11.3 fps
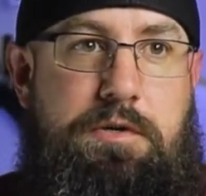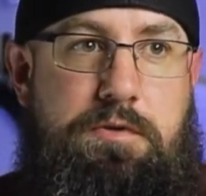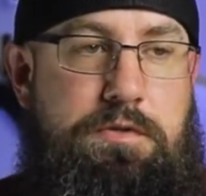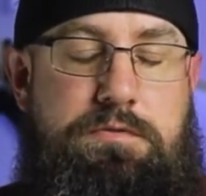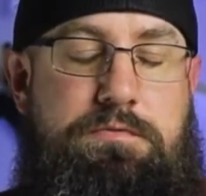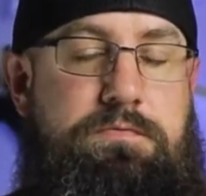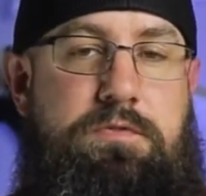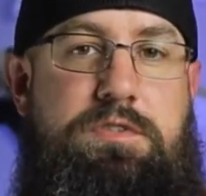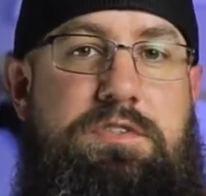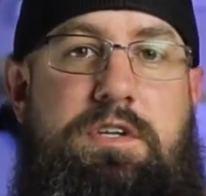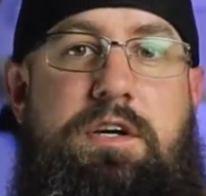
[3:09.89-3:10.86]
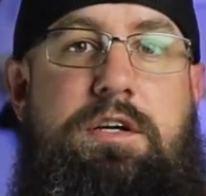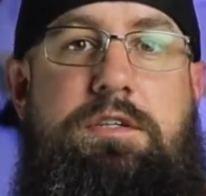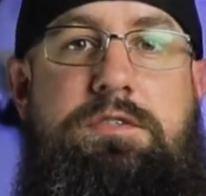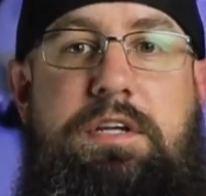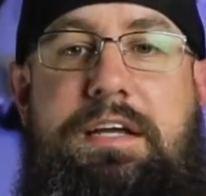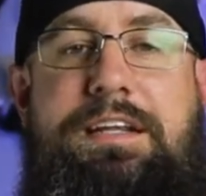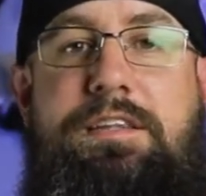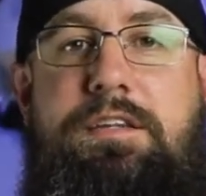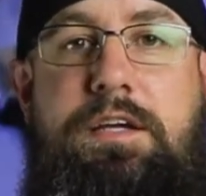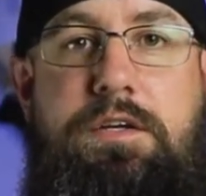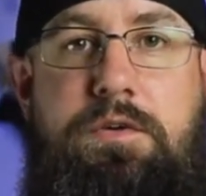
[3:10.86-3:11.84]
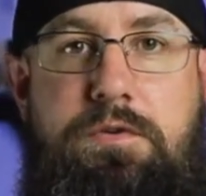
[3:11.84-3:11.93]
or FreeSky
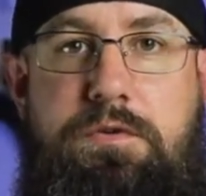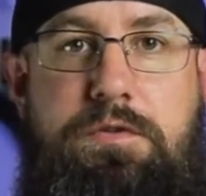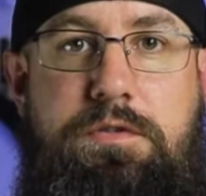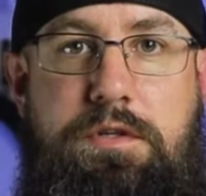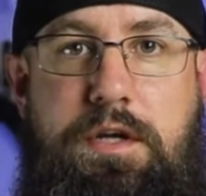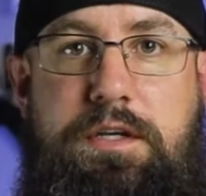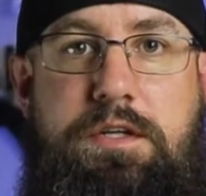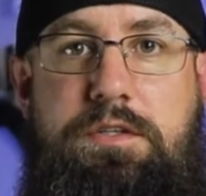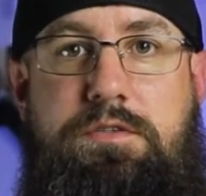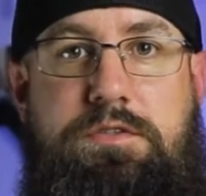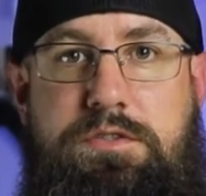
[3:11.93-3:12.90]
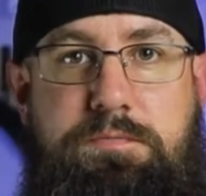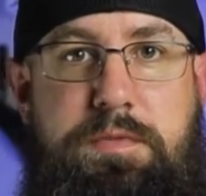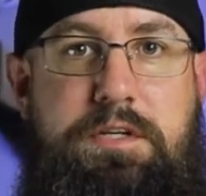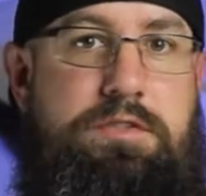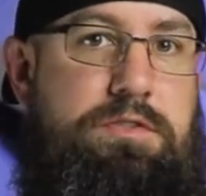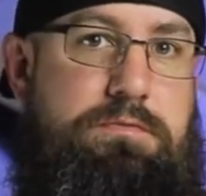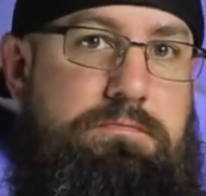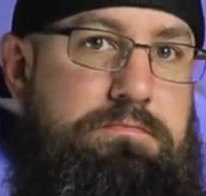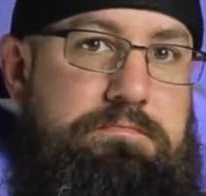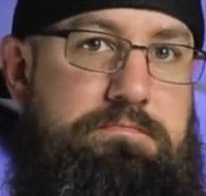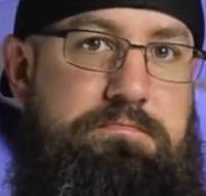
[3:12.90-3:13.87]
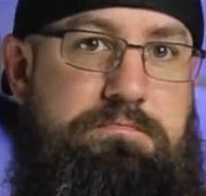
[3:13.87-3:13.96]
anything, or like a little Spectrum
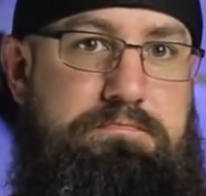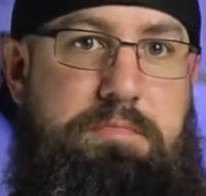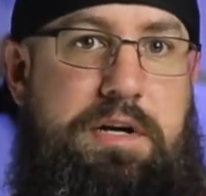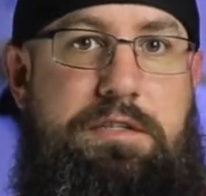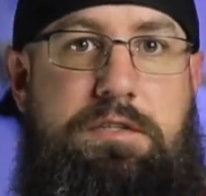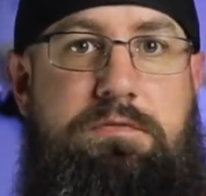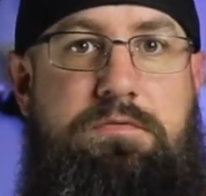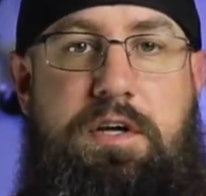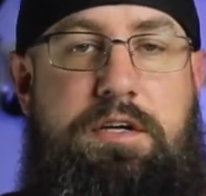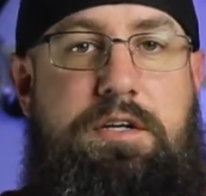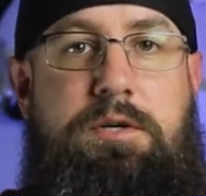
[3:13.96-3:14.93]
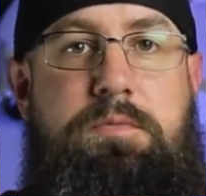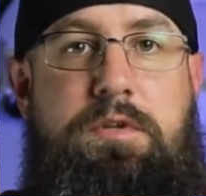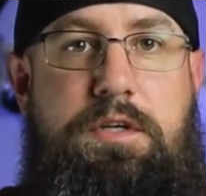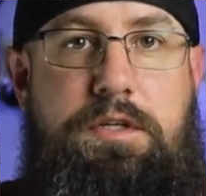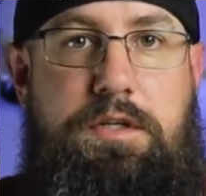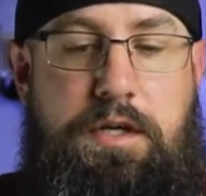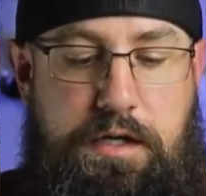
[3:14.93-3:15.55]
bind and fly airplane.